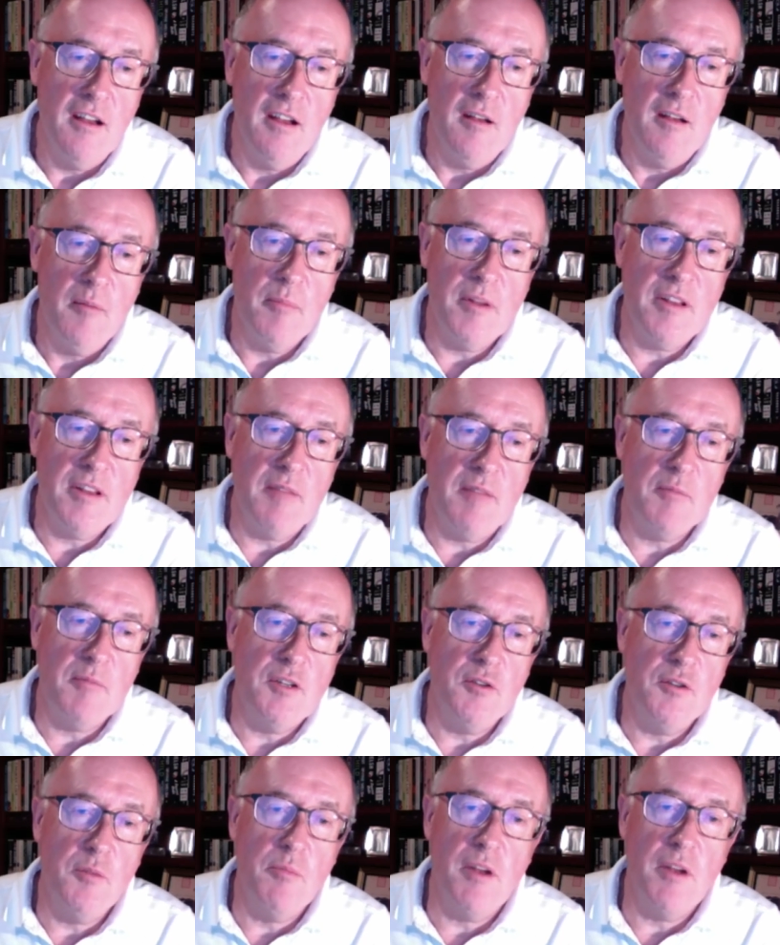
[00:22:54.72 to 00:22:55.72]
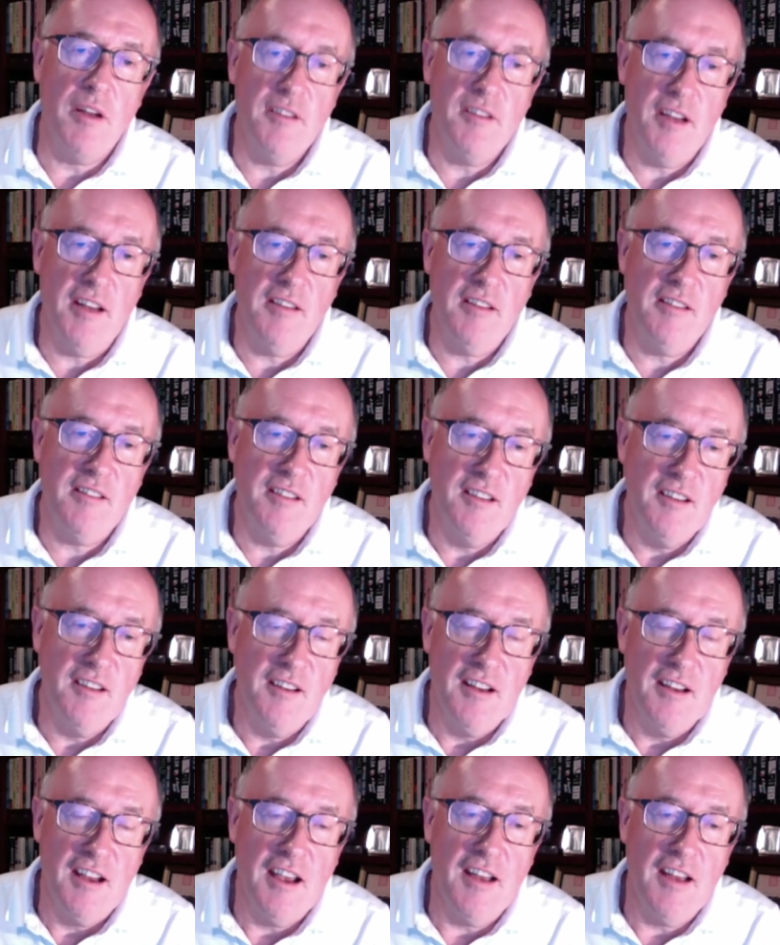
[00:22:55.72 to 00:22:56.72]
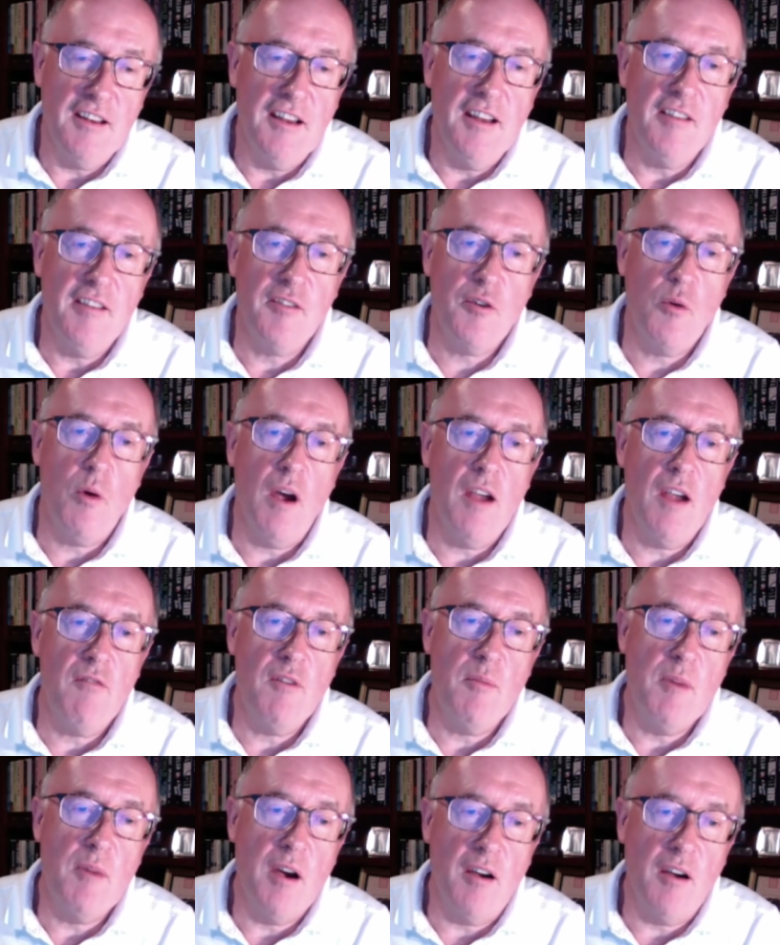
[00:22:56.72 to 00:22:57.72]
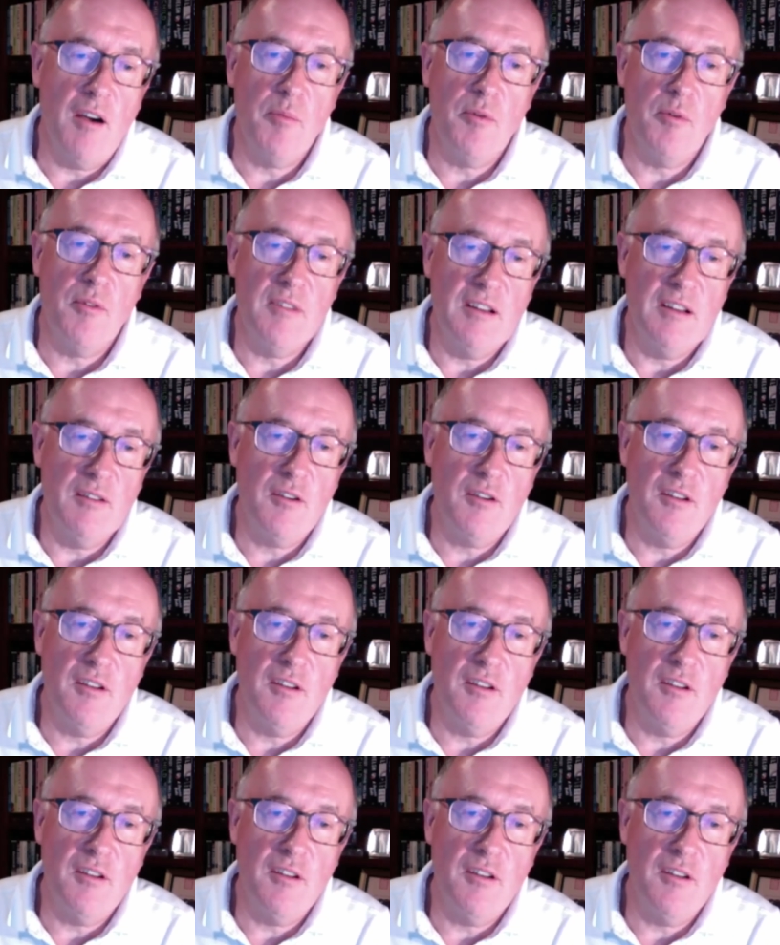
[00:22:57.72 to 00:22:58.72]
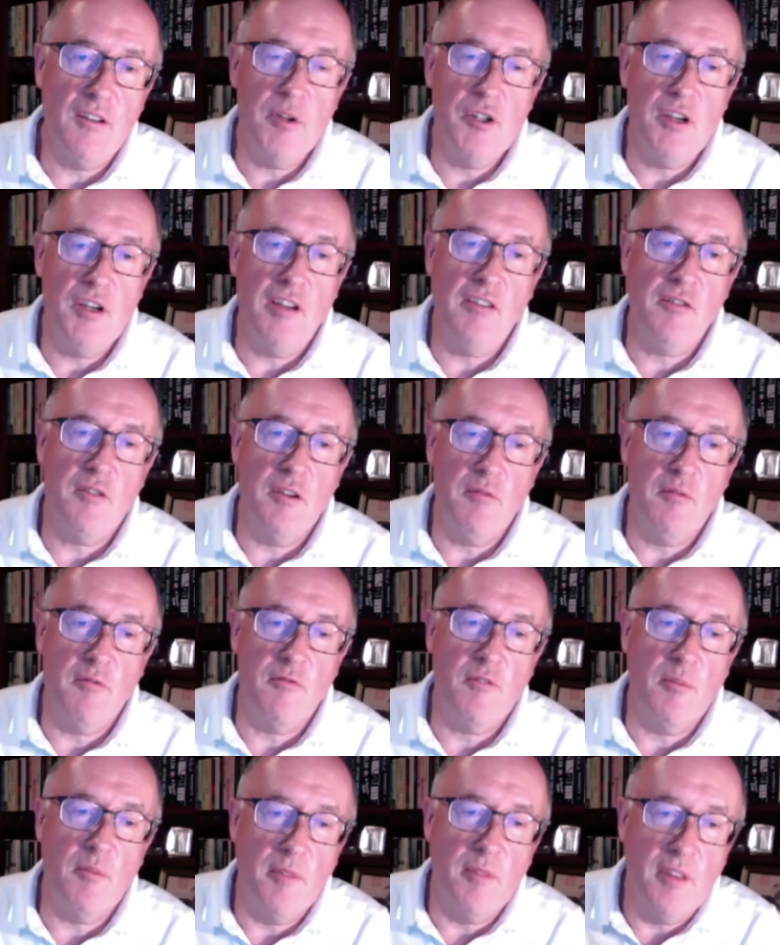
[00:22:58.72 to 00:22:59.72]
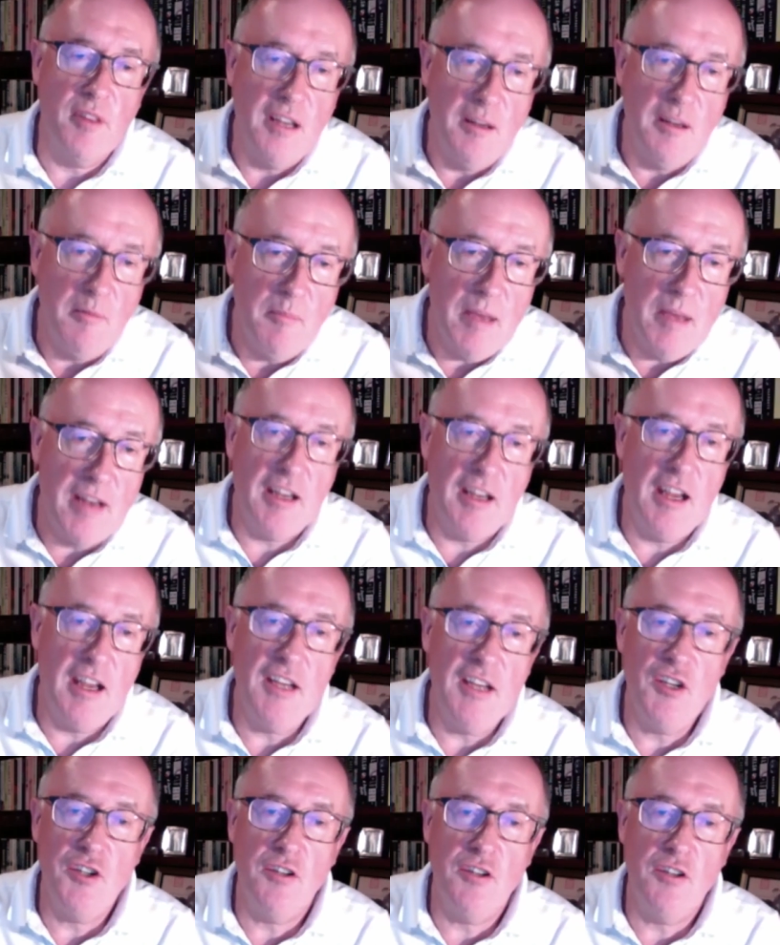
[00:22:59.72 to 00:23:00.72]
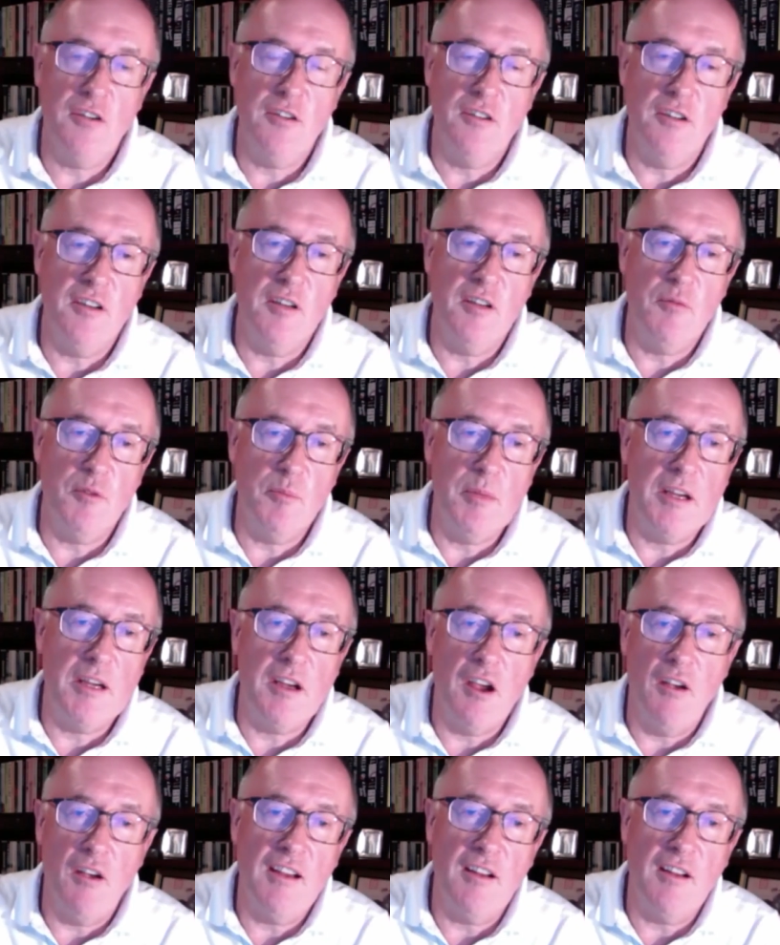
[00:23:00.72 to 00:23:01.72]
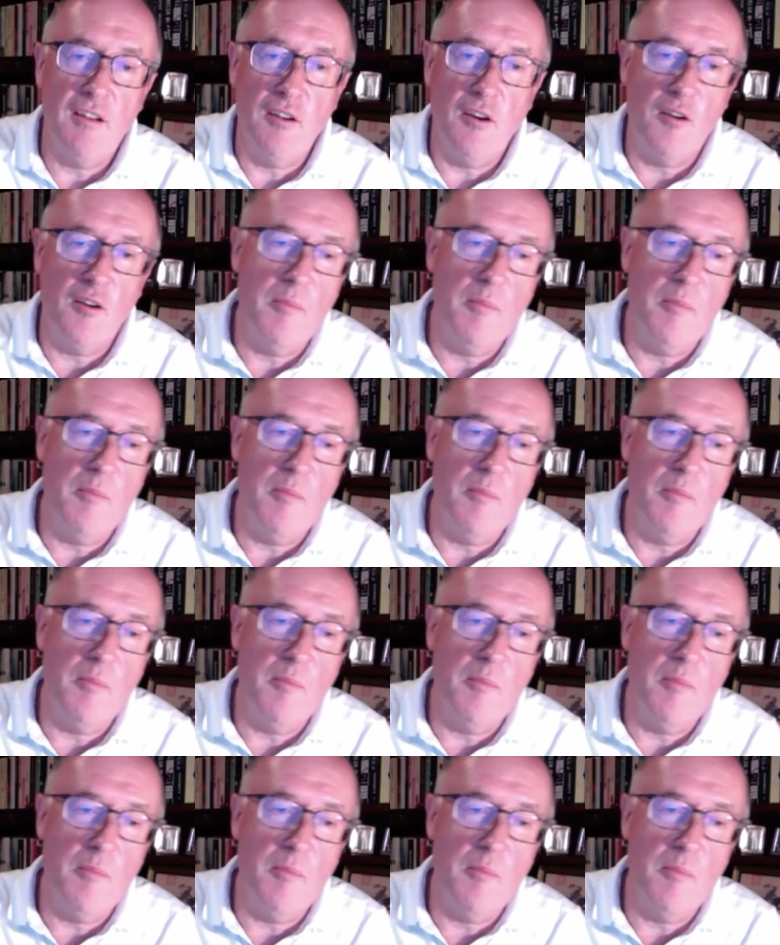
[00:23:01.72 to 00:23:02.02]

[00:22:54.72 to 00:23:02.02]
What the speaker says: But then we do a blood test, and it is quite remarkable. You look at the level of progesterone from the medication, and it will be going along